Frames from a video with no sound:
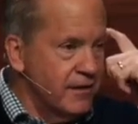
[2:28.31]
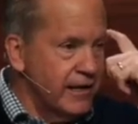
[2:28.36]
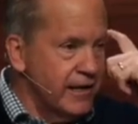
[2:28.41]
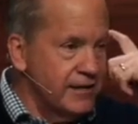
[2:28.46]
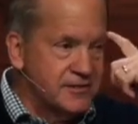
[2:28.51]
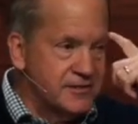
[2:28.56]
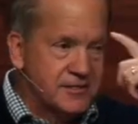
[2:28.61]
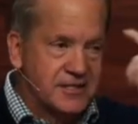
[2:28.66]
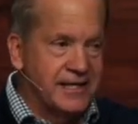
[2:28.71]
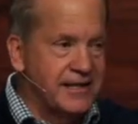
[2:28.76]

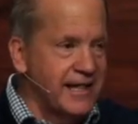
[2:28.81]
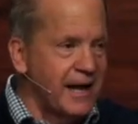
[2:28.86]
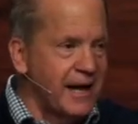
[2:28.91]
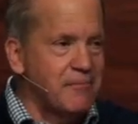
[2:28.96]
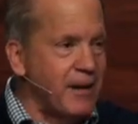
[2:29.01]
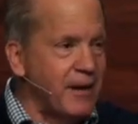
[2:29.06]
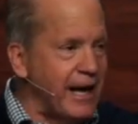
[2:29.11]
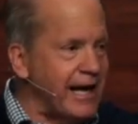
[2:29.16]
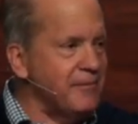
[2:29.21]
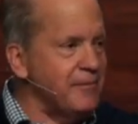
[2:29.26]
And see,
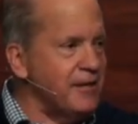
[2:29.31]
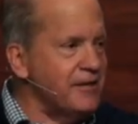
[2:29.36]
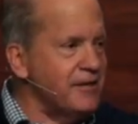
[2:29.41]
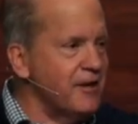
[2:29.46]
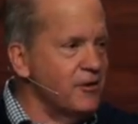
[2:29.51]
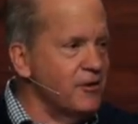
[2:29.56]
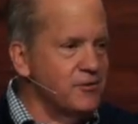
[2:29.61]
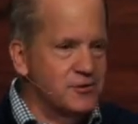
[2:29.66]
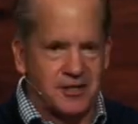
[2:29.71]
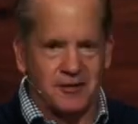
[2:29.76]
that baby
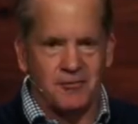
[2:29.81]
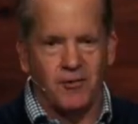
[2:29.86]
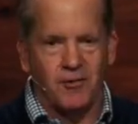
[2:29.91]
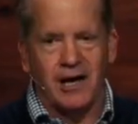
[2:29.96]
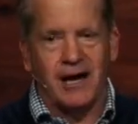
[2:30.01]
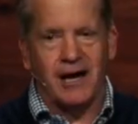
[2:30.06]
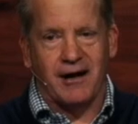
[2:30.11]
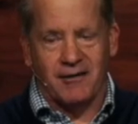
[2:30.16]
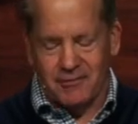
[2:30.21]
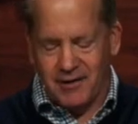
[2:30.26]
knows it
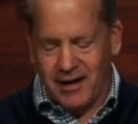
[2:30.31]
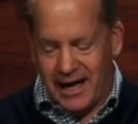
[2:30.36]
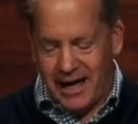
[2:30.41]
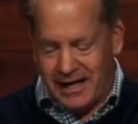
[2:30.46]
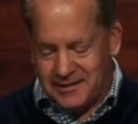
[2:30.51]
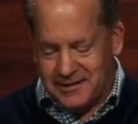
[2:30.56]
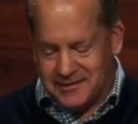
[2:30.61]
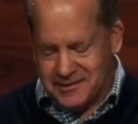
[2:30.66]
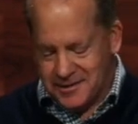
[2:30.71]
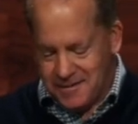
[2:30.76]
well,
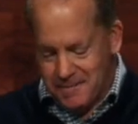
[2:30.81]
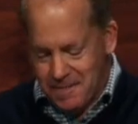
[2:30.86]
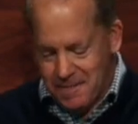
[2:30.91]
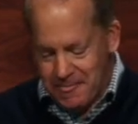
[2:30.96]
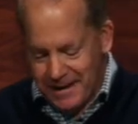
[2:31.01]
right?